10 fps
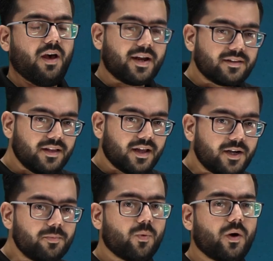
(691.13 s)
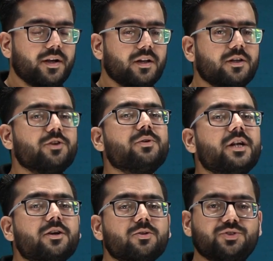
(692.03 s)
At the end point, you
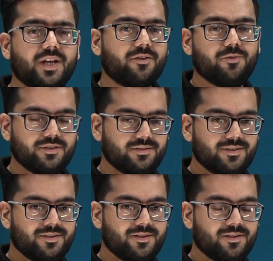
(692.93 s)
need to check once